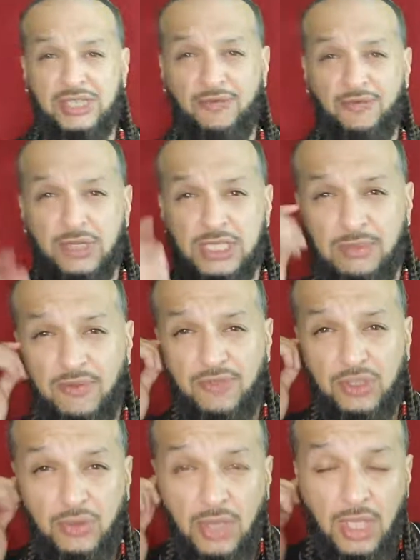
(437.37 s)
for some of
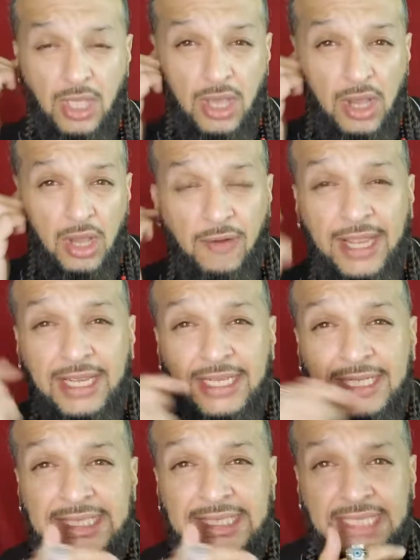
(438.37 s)
you. All right,
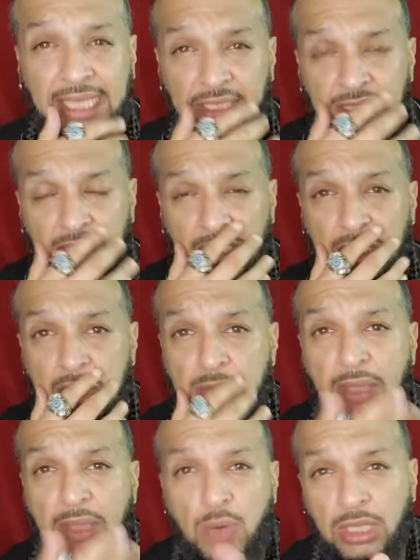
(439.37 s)
is that
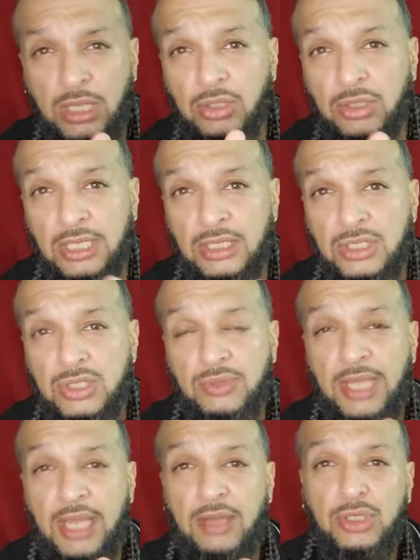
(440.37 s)
you may want to look
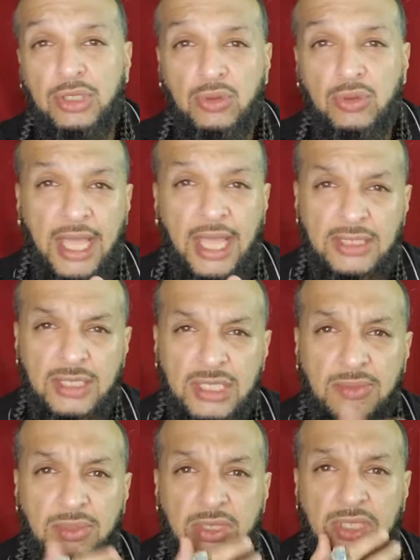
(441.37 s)
into now utilizing
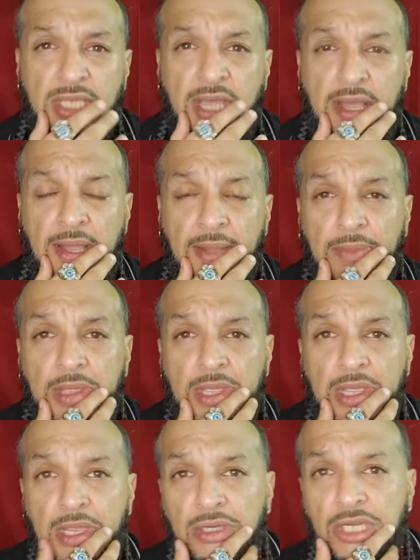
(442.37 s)
some of this time
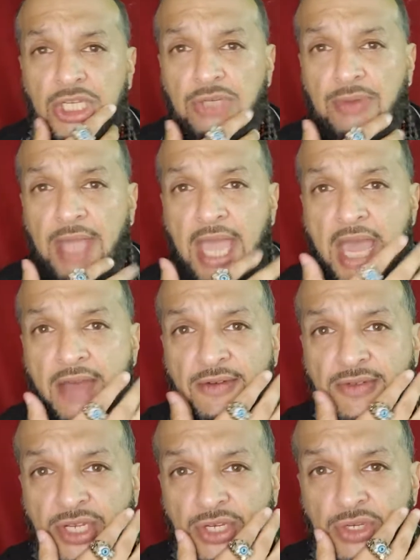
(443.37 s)
that you have
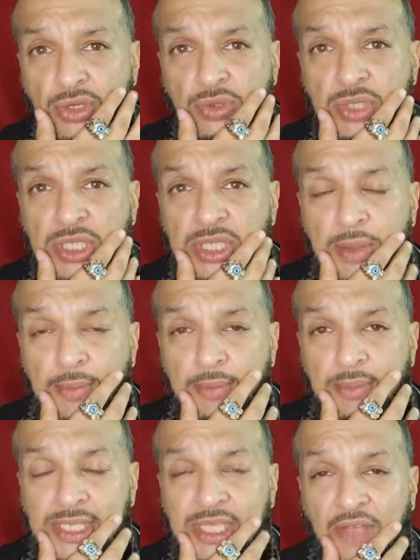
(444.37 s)
to do some
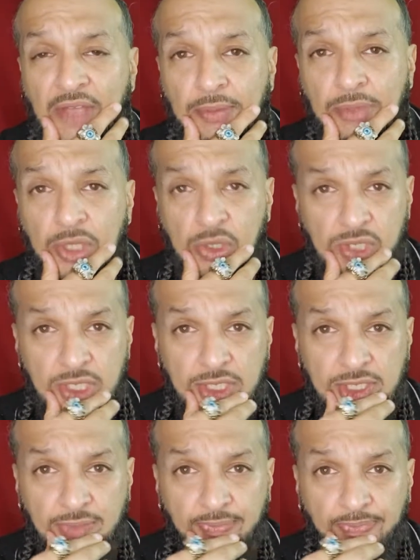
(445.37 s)
self
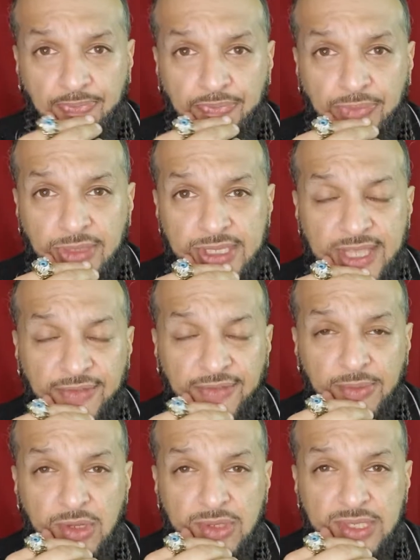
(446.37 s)
hypnosis. Self
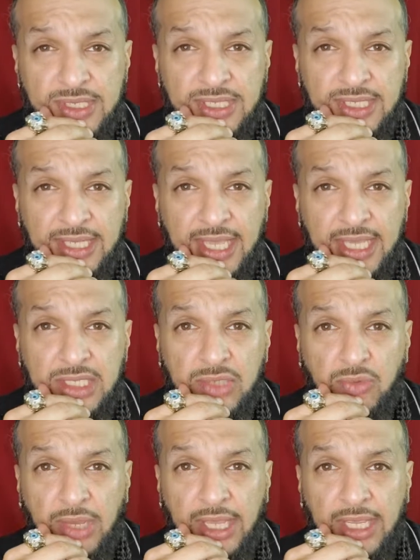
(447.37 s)
hypnosis is an
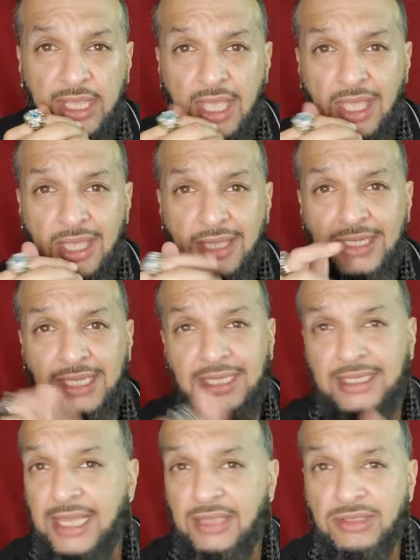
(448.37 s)
excellent way to
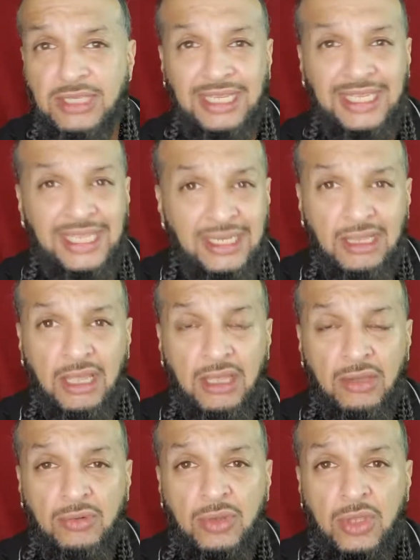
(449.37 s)
get down to the get
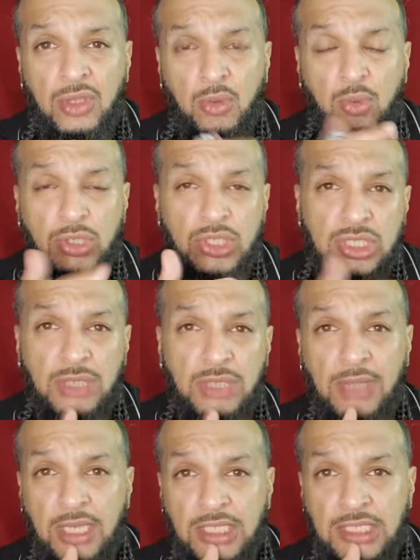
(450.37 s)
down with your
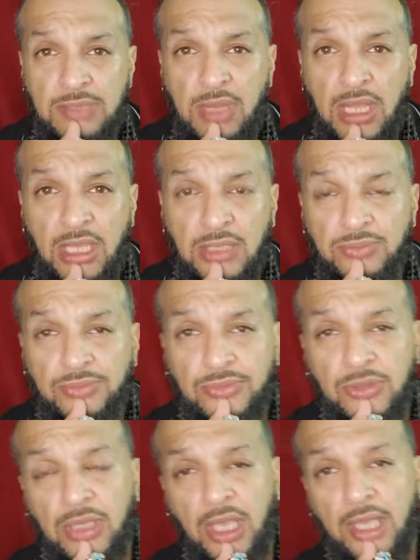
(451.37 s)
subconscious mind.
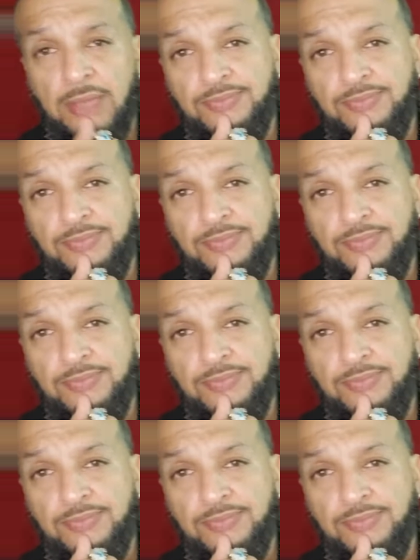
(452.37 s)
Okay.